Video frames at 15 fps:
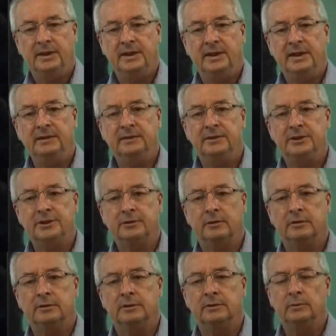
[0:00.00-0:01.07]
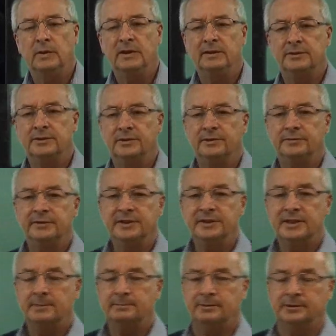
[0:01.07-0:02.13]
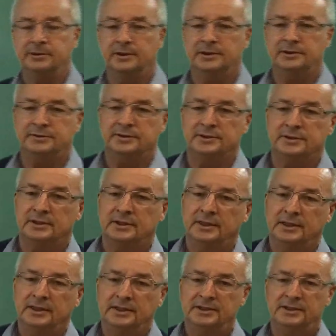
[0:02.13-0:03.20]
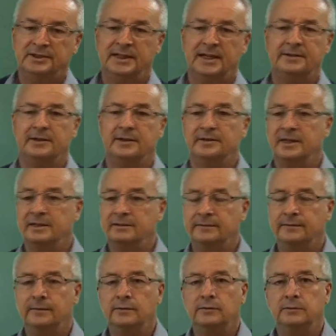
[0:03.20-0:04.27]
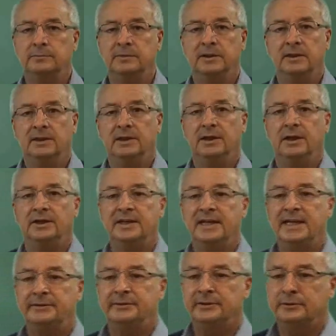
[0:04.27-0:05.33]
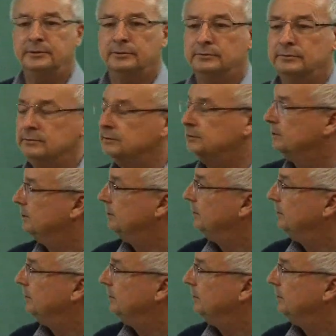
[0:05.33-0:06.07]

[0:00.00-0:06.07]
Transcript: England, Scotland and Wales are three separate countries. Together they form an area called